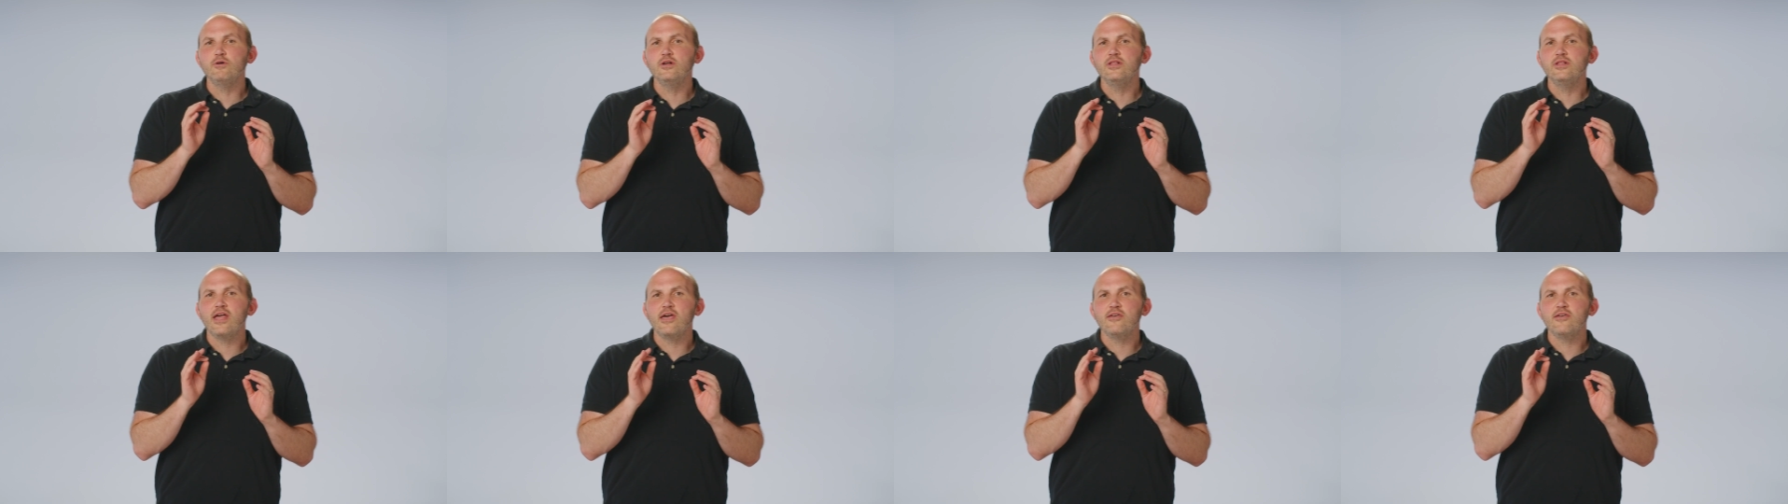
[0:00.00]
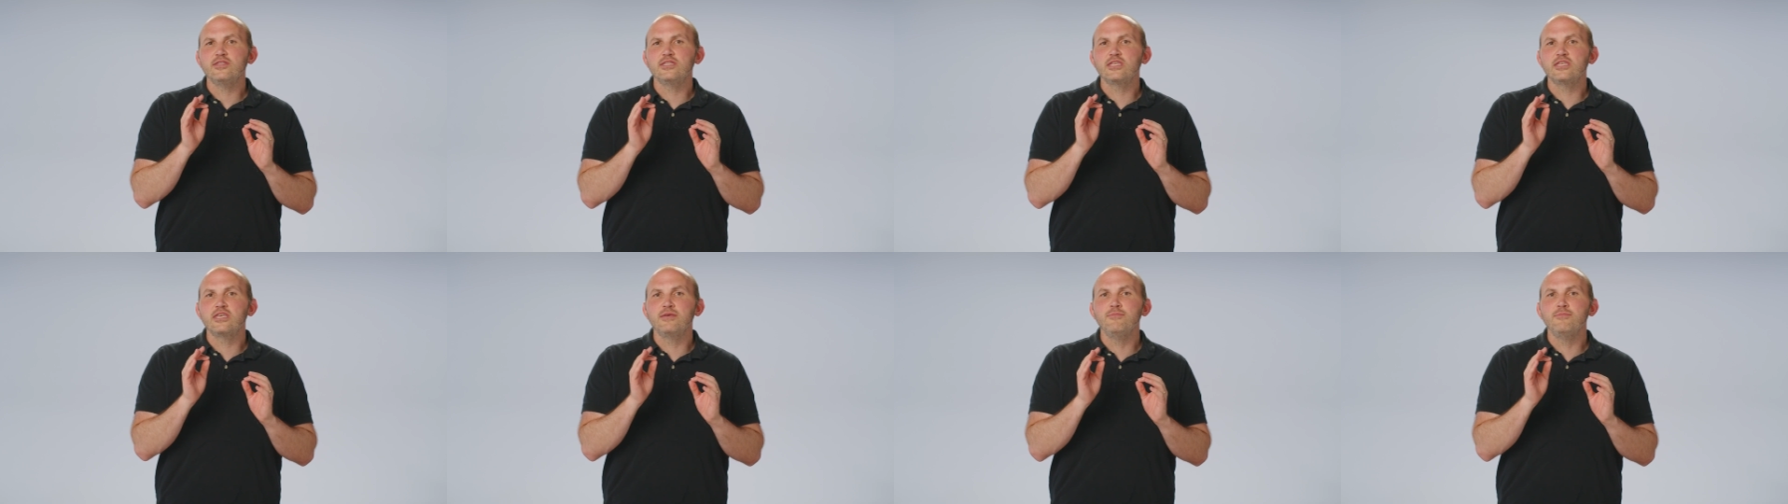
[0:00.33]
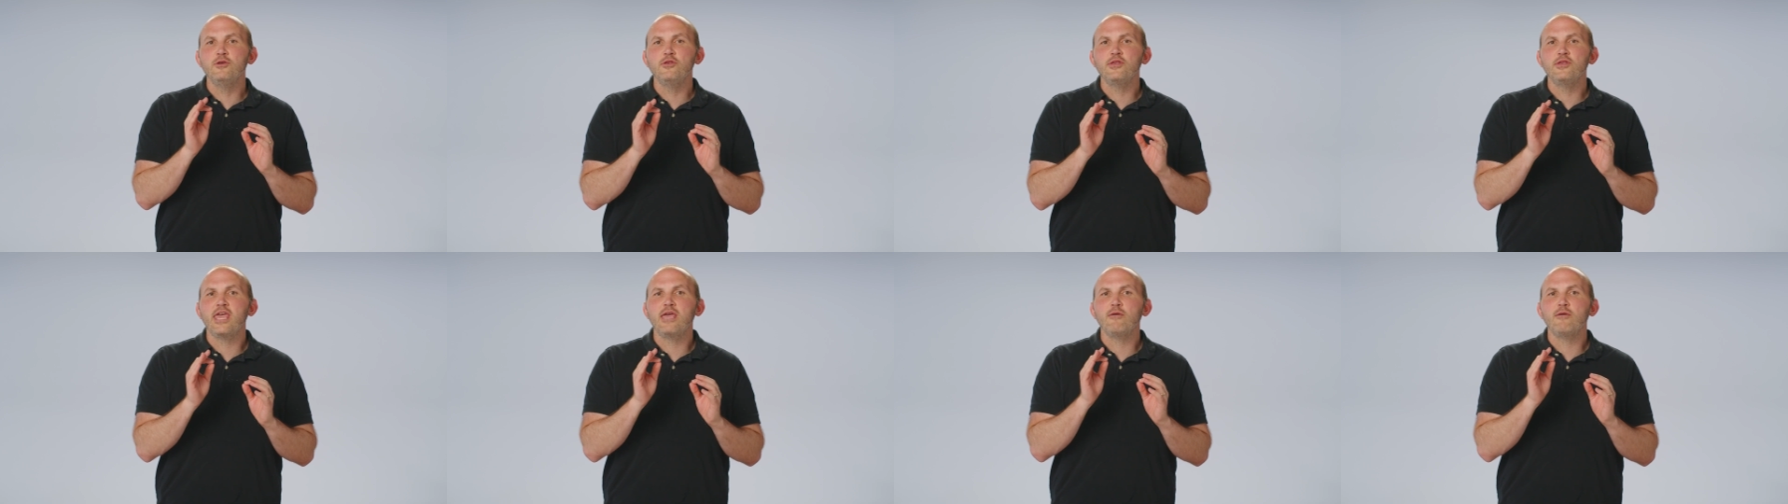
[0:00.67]
will allow you to
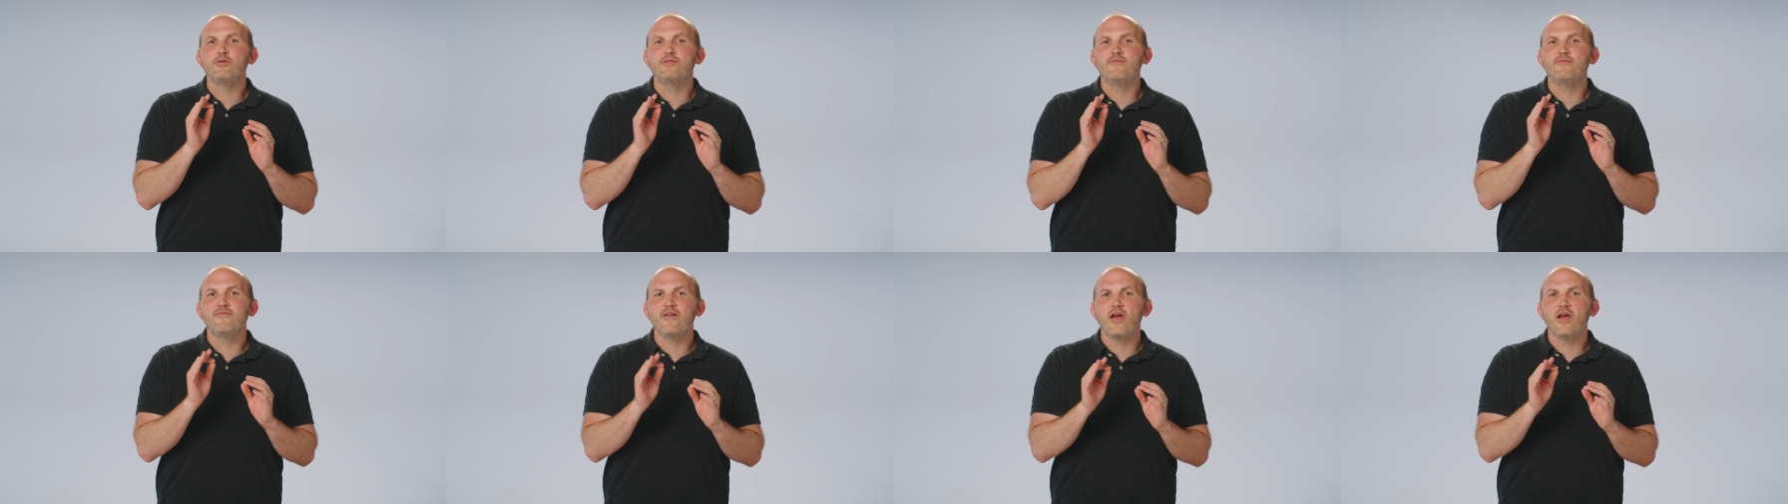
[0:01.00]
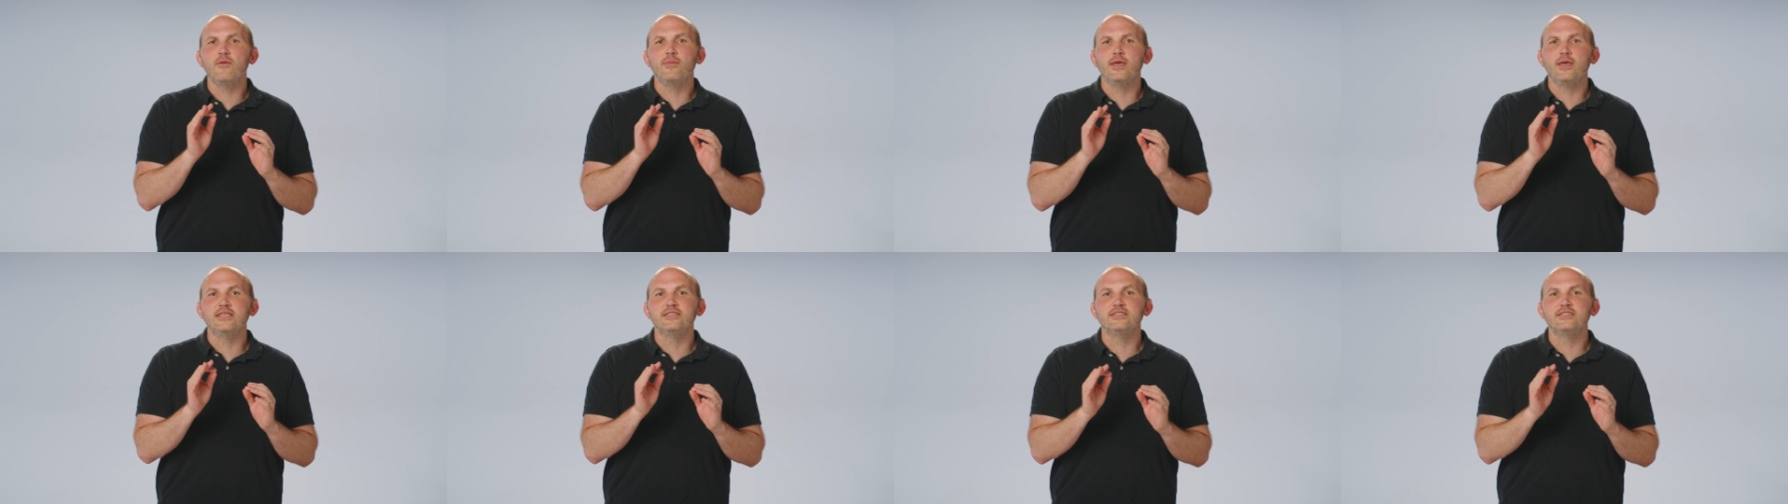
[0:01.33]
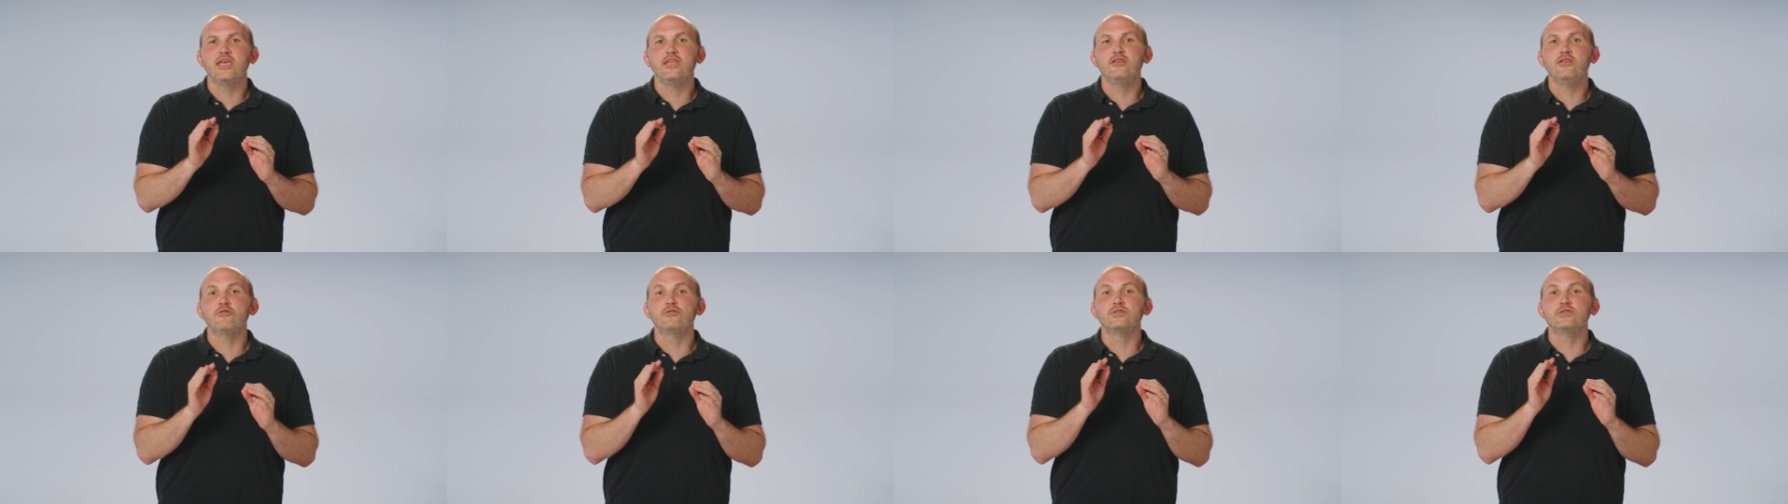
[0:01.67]
communicate with
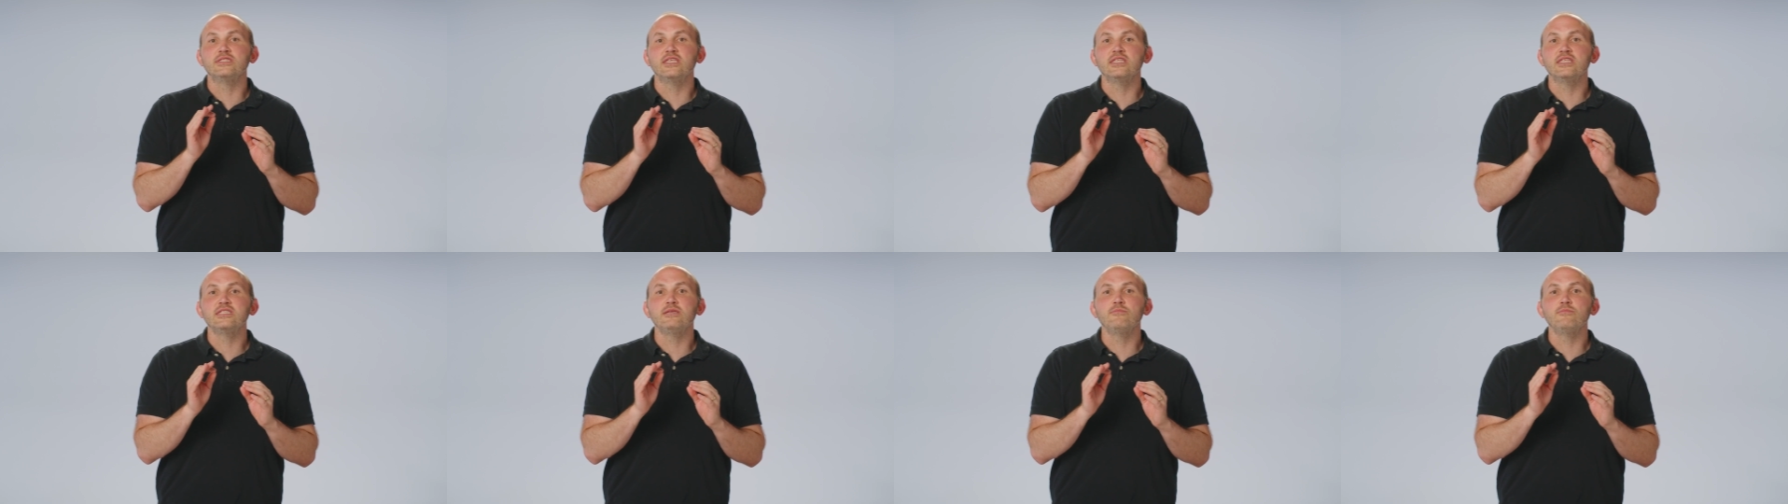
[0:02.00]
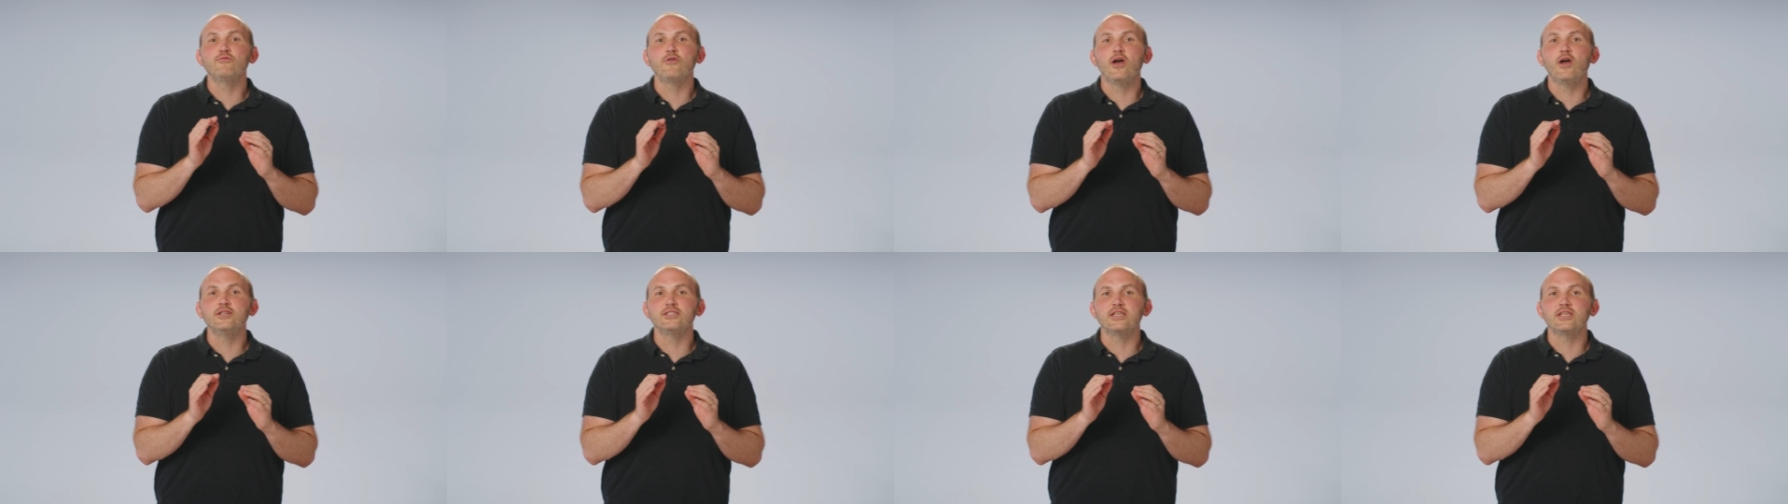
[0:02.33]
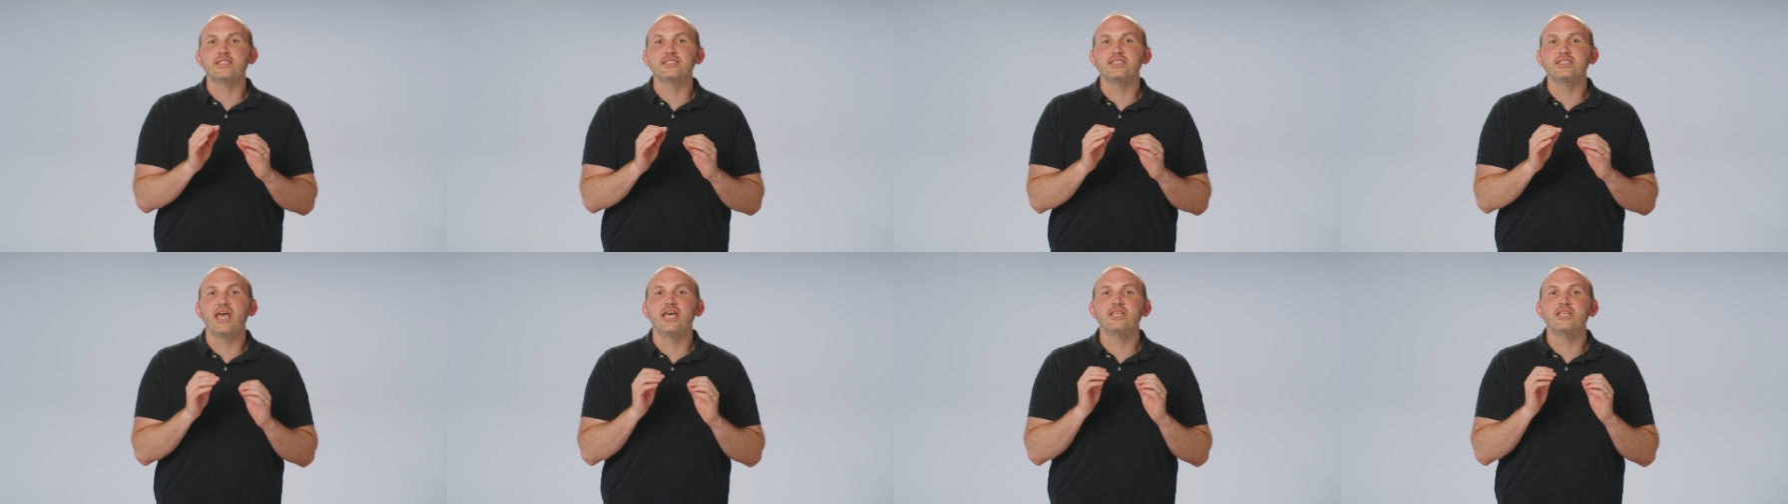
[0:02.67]
Firebase in your existing
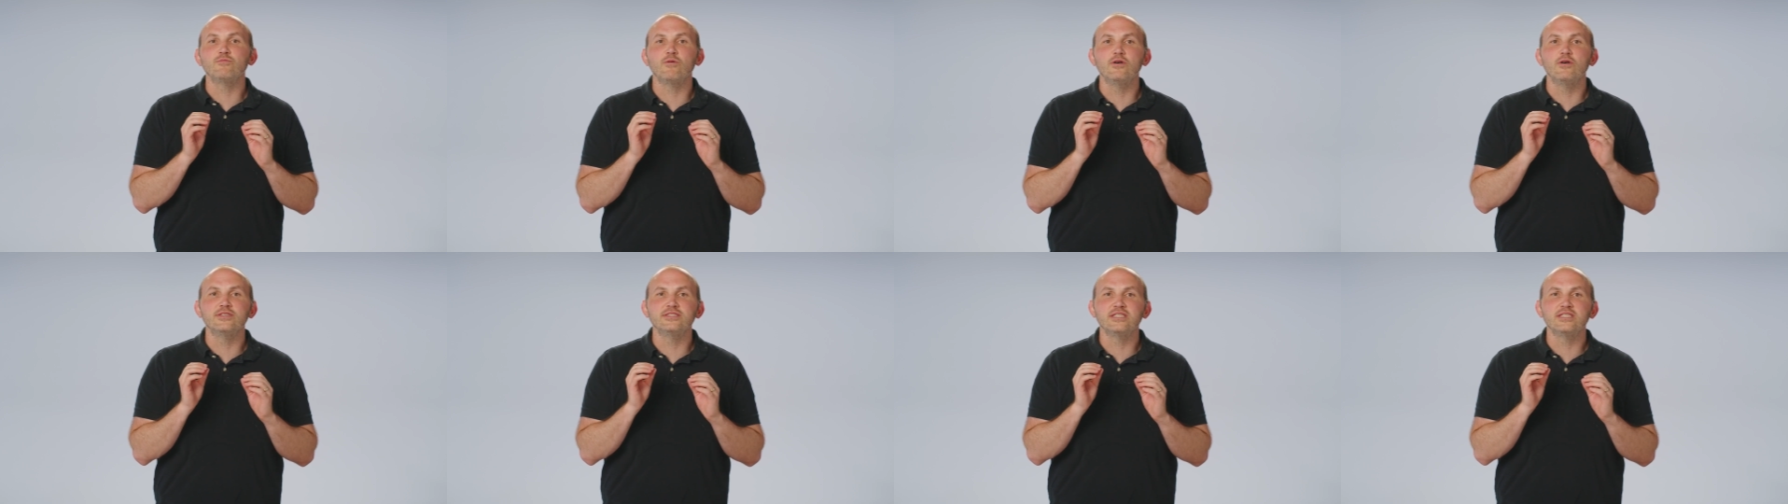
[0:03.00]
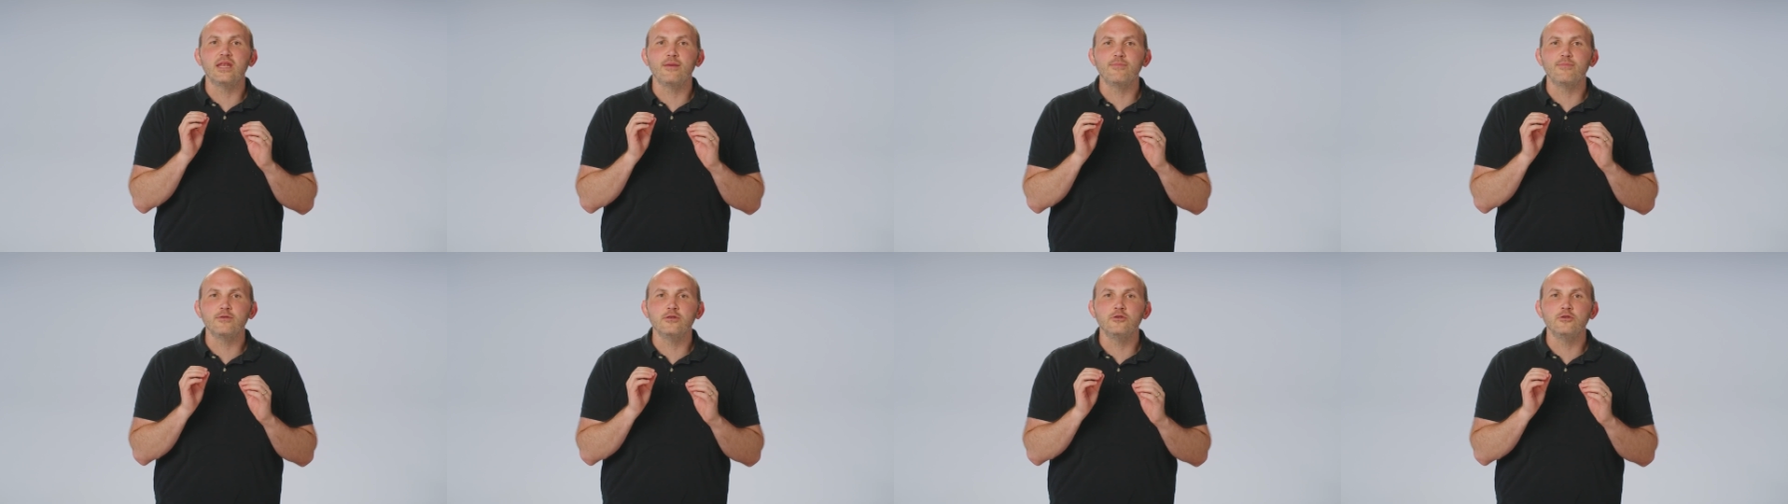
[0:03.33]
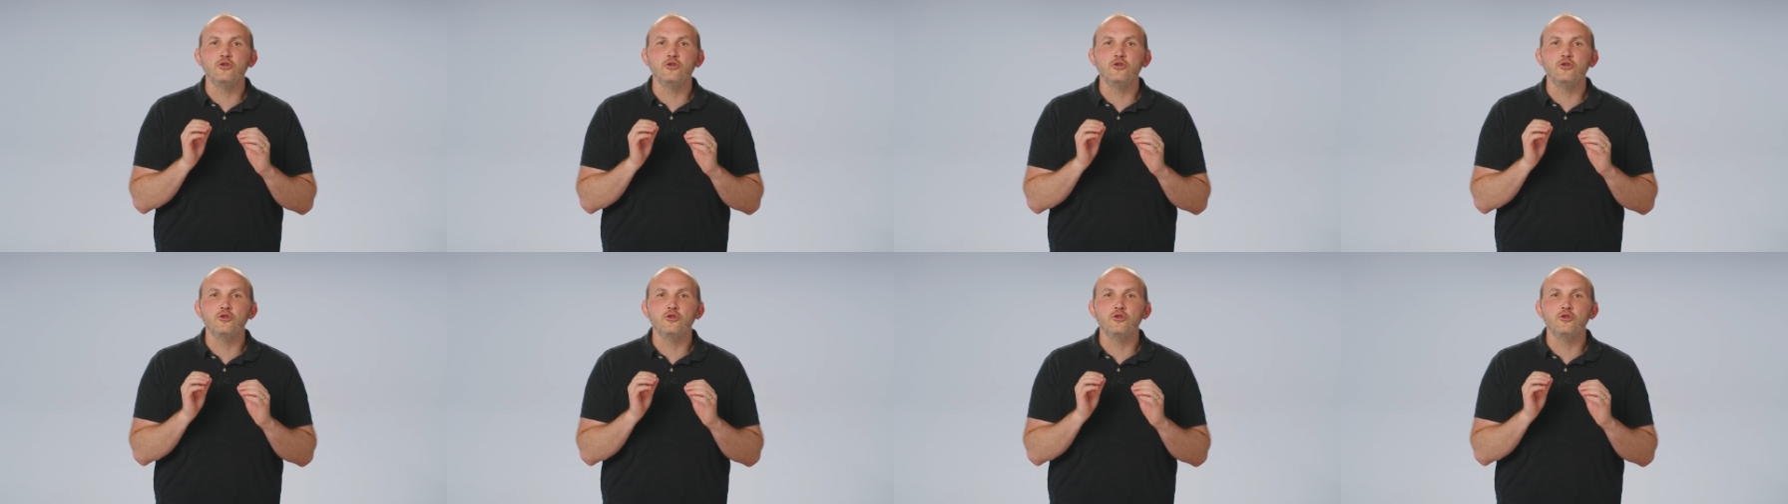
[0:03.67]
projects as well as set up